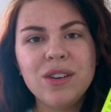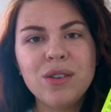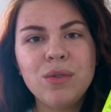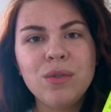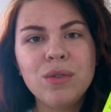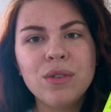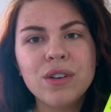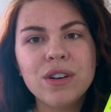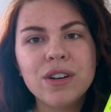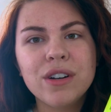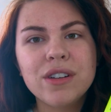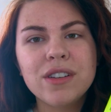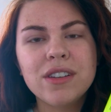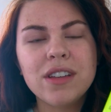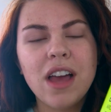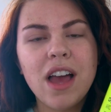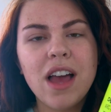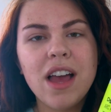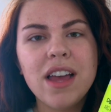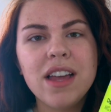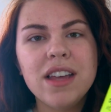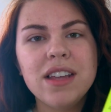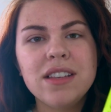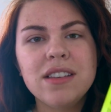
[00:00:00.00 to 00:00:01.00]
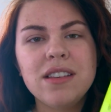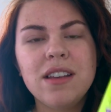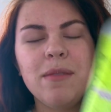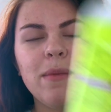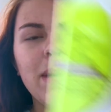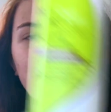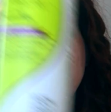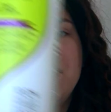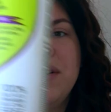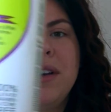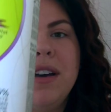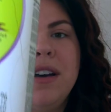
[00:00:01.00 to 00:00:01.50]
a quarter size
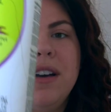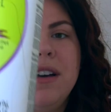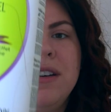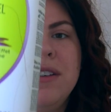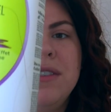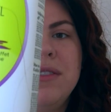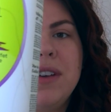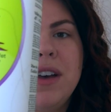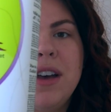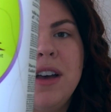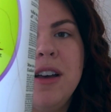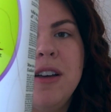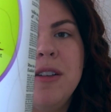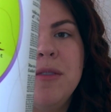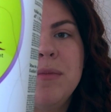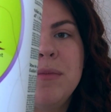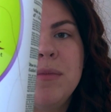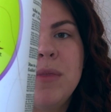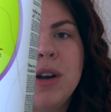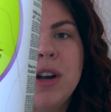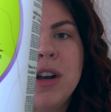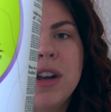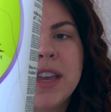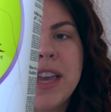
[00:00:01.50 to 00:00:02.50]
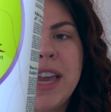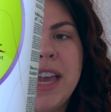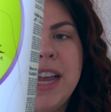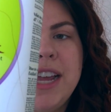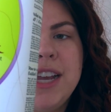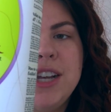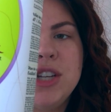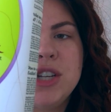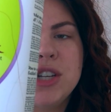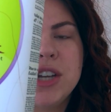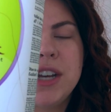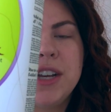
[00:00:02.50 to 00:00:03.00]
amount of
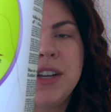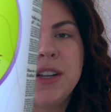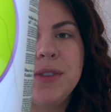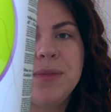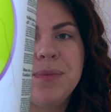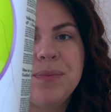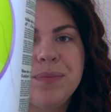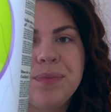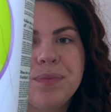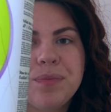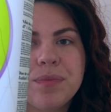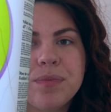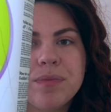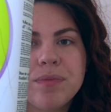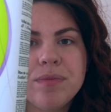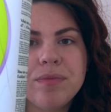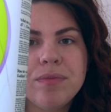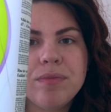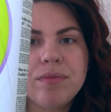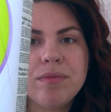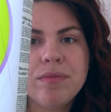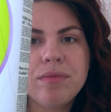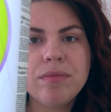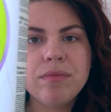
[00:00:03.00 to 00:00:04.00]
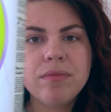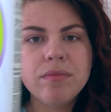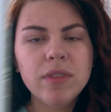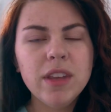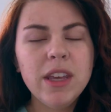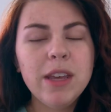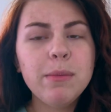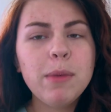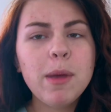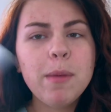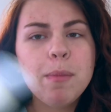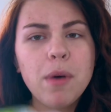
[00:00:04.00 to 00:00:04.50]
Archangel
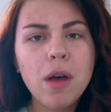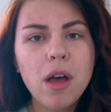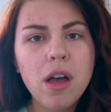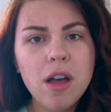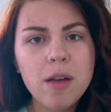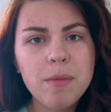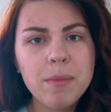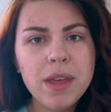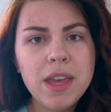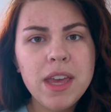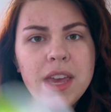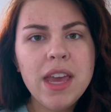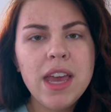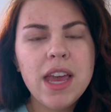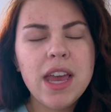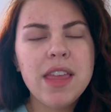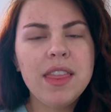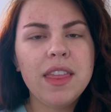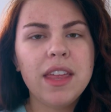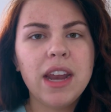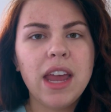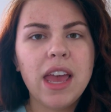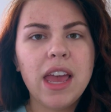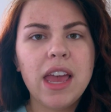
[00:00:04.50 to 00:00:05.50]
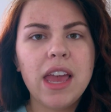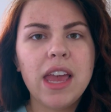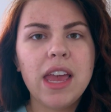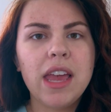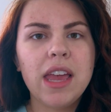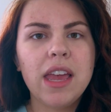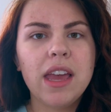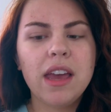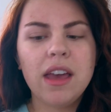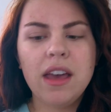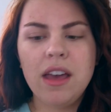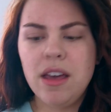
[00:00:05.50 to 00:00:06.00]
in my palm, and then
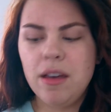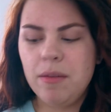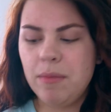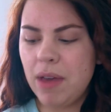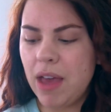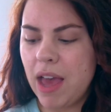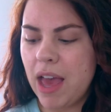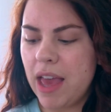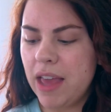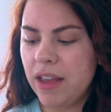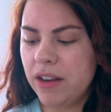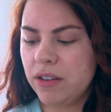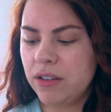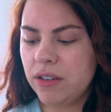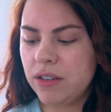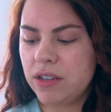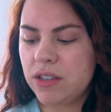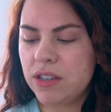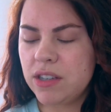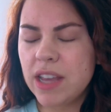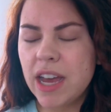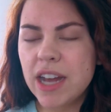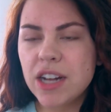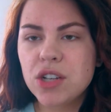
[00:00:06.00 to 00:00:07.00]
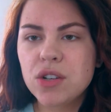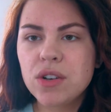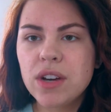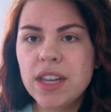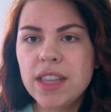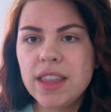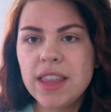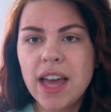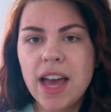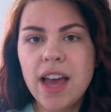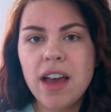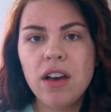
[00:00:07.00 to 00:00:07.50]
I
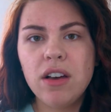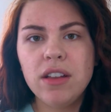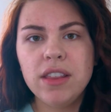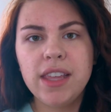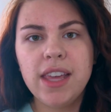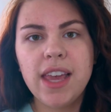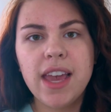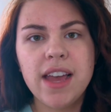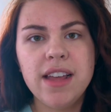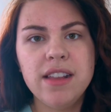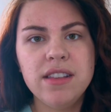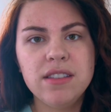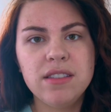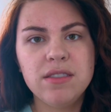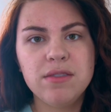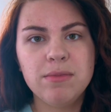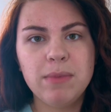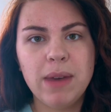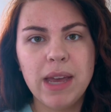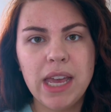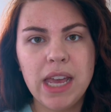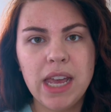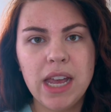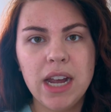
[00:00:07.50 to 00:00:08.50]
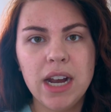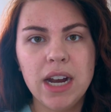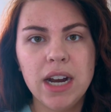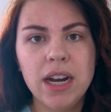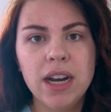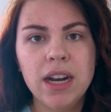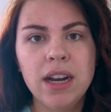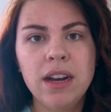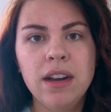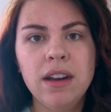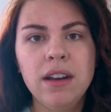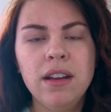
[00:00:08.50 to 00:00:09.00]
saturate that on the ends of my
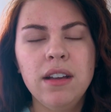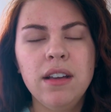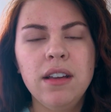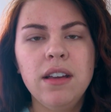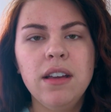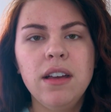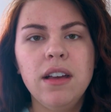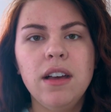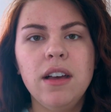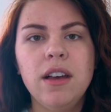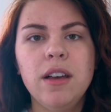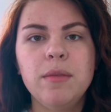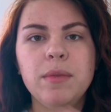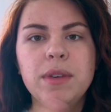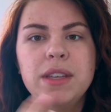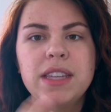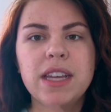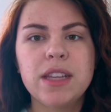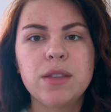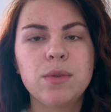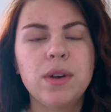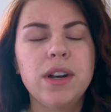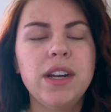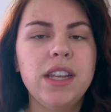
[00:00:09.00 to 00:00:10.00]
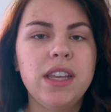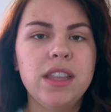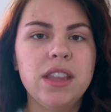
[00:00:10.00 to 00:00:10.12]
hair, because that's where I